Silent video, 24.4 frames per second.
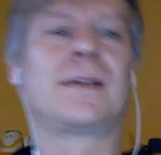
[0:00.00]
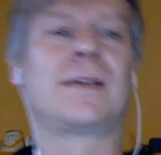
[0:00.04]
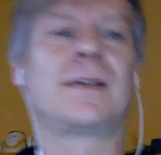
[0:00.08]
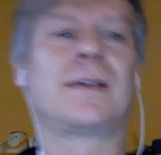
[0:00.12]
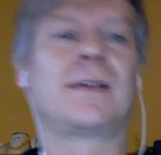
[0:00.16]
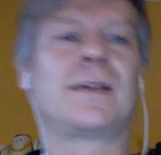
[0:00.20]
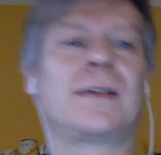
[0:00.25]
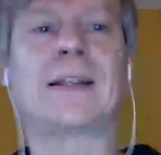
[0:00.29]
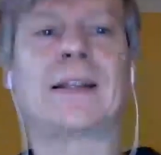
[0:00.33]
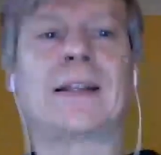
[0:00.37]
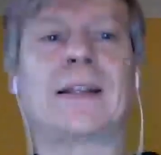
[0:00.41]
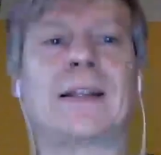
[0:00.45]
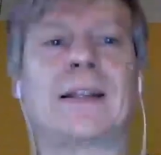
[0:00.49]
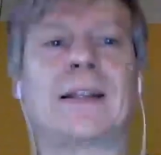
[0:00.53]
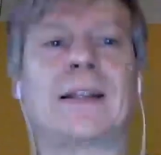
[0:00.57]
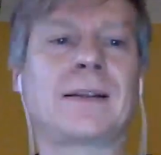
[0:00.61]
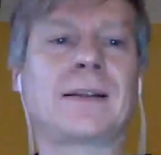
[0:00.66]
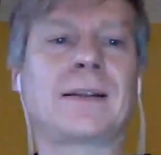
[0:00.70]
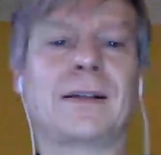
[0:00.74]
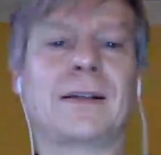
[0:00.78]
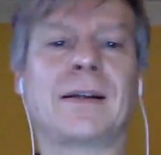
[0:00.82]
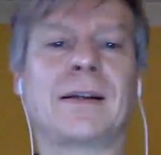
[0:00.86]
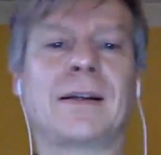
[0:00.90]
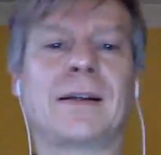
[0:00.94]
that's
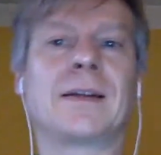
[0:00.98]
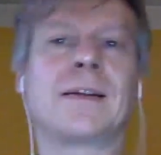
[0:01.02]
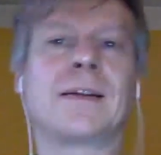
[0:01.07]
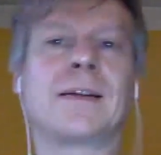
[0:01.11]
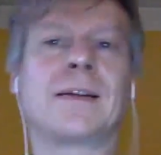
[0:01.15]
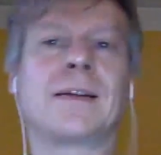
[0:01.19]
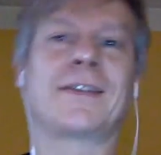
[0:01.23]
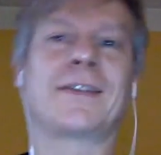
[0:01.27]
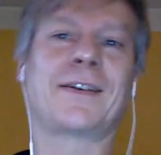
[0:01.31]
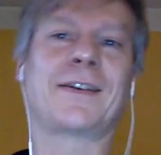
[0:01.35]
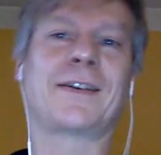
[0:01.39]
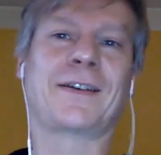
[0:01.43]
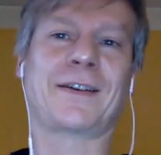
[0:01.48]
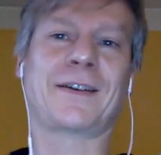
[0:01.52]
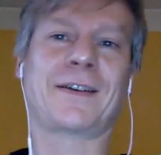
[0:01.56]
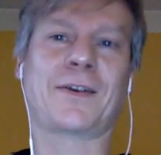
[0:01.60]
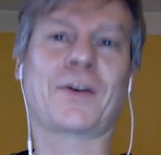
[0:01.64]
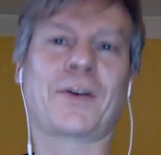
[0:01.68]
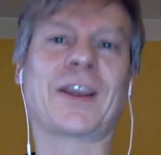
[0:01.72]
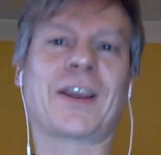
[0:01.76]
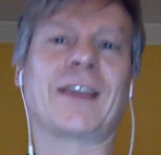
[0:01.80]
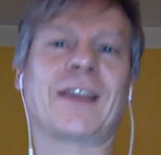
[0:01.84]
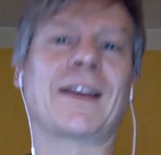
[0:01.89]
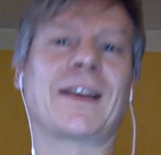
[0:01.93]

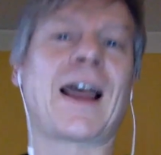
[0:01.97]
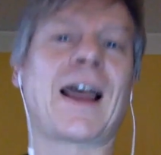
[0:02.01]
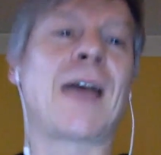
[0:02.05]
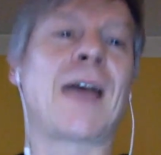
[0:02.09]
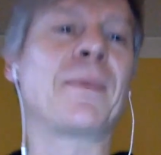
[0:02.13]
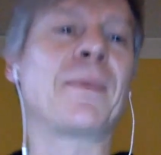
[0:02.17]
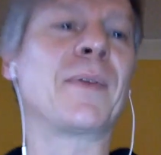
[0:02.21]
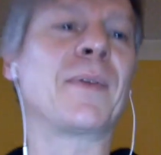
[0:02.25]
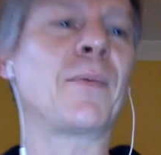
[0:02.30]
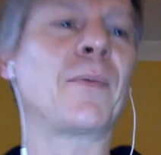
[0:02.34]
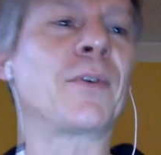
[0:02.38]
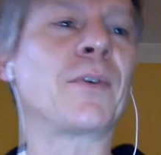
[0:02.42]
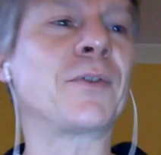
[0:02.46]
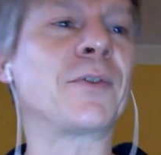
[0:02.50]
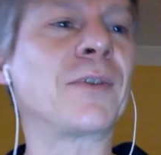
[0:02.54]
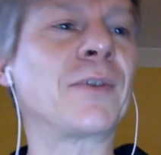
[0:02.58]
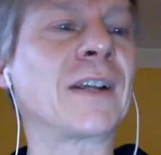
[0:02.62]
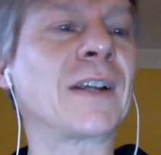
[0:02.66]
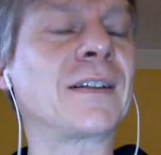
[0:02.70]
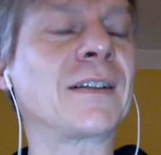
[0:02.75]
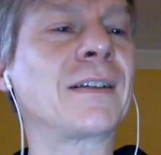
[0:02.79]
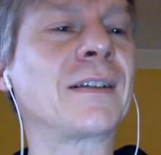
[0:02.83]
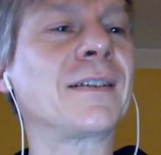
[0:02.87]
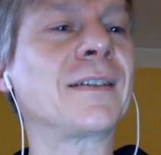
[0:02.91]
okay. I'm the
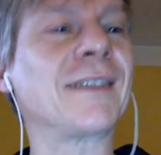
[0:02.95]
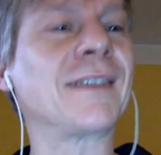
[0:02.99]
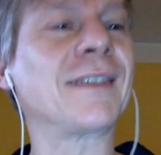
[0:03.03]
moderator.